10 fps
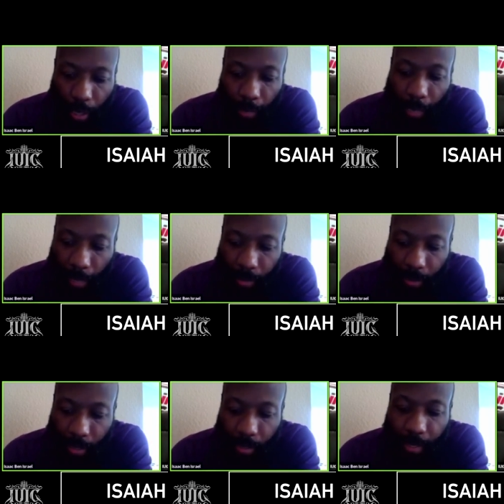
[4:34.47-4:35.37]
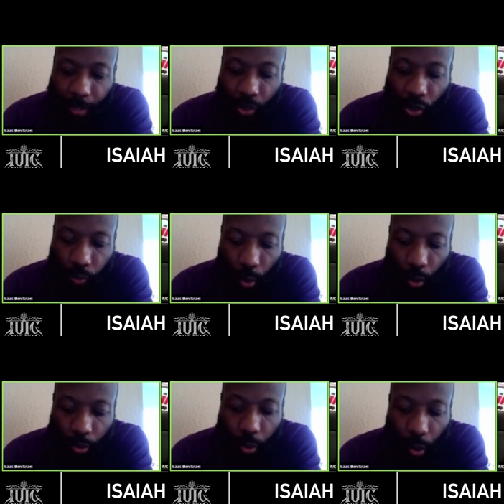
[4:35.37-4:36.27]
God says they
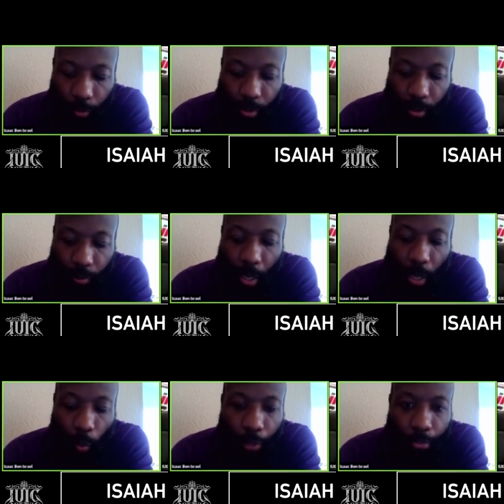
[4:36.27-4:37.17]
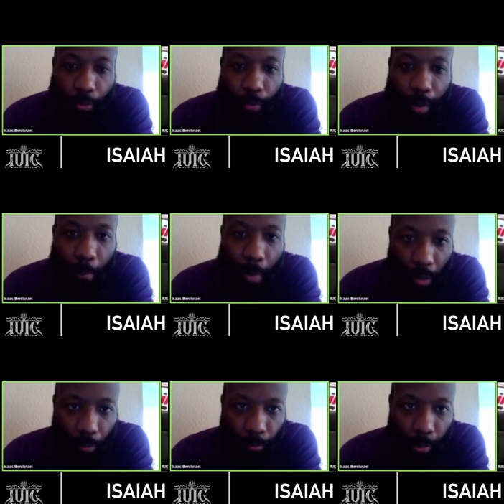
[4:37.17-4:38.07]
draw towards him with their
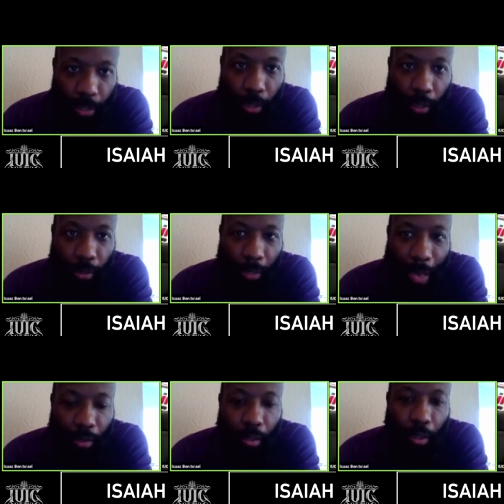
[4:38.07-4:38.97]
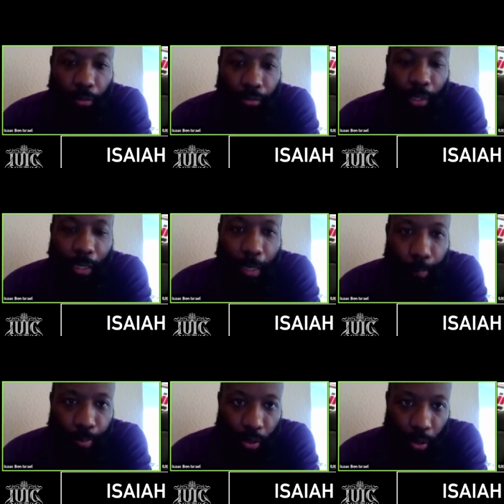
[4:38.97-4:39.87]
mouth, meaning a lot of
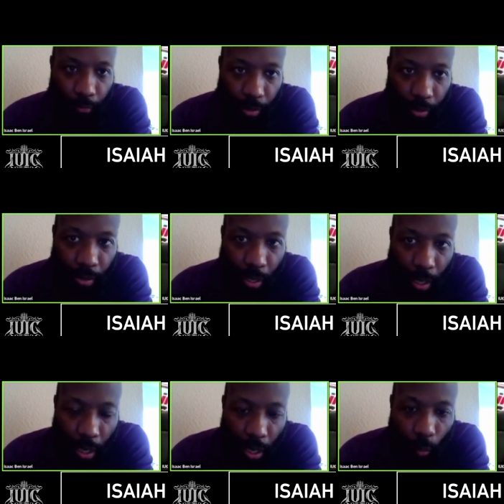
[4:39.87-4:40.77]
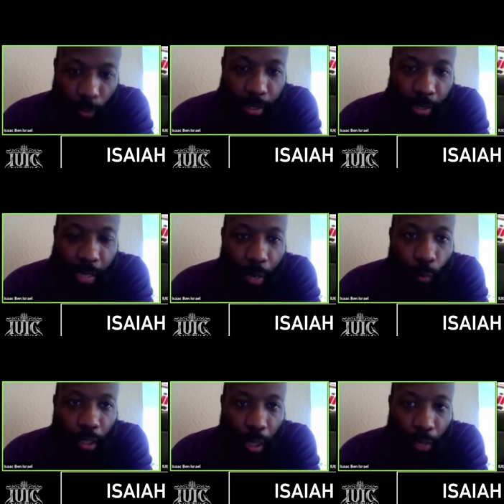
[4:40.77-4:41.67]
lip service. We say
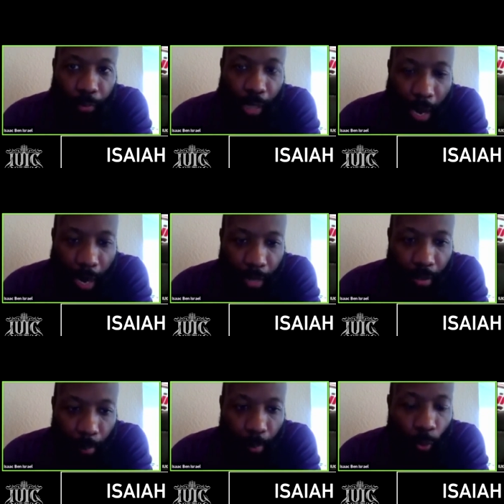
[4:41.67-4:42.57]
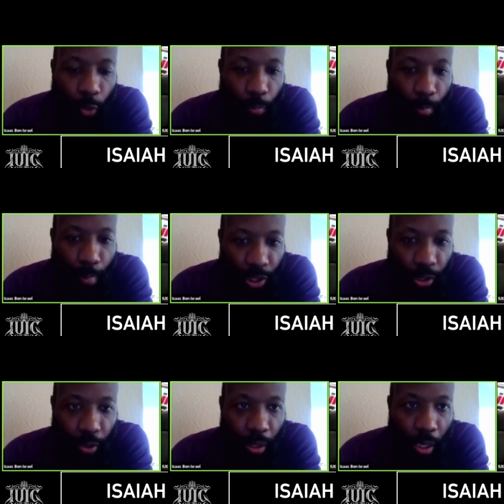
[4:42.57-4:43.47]
we love God, but when you
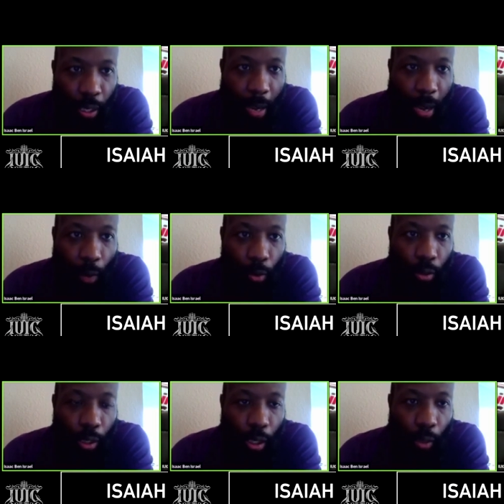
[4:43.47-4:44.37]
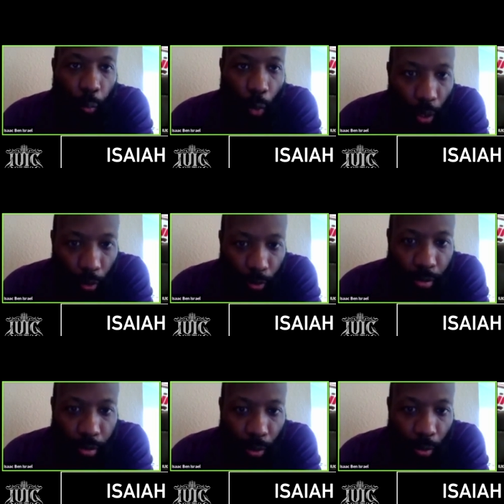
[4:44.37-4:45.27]
measure our uh,
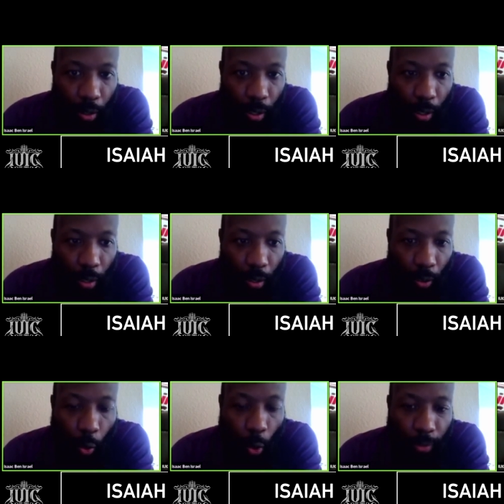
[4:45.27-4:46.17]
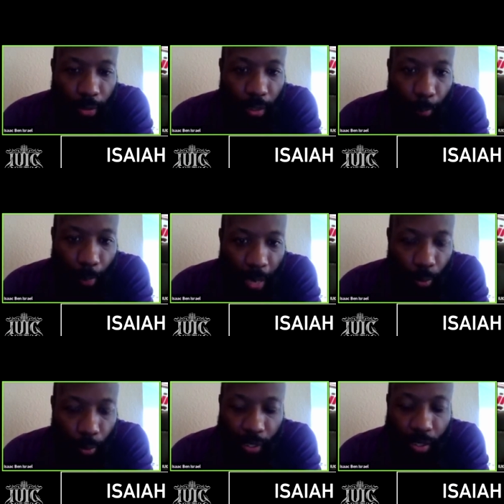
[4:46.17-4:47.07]
works, according to the
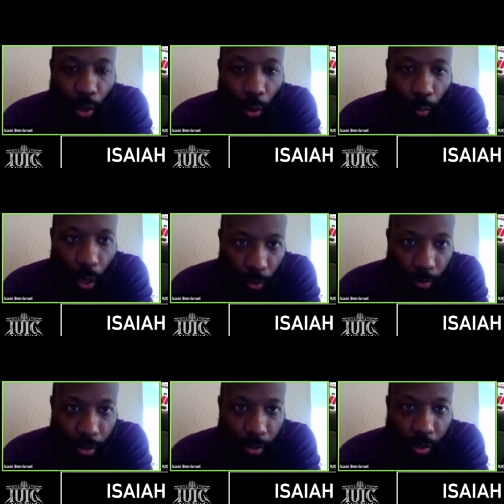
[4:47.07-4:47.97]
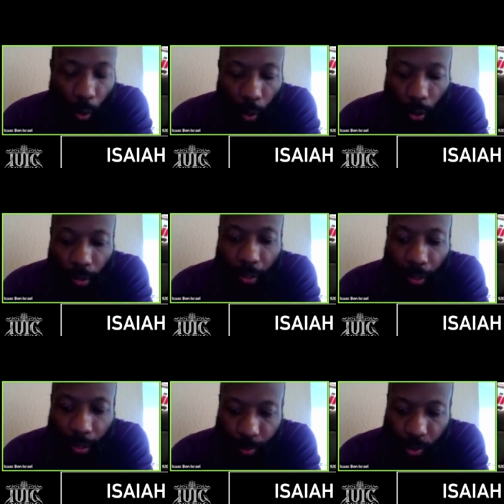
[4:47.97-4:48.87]
Bible, there's no works. It's all
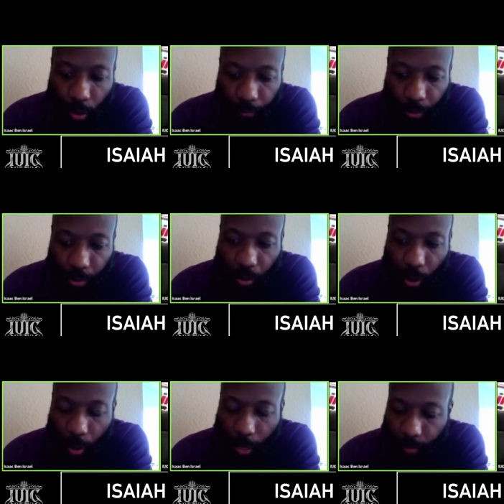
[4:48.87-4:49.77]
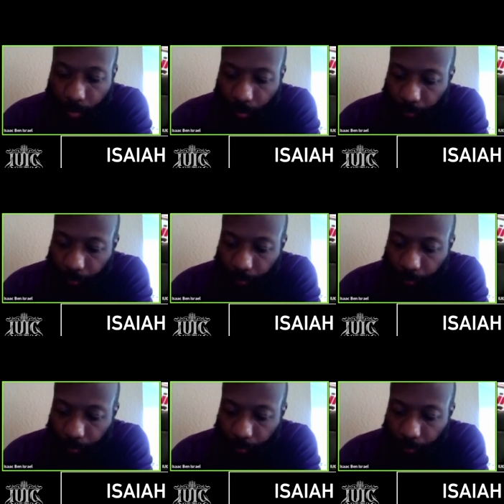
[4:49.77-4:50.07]
lip service. Go ahead.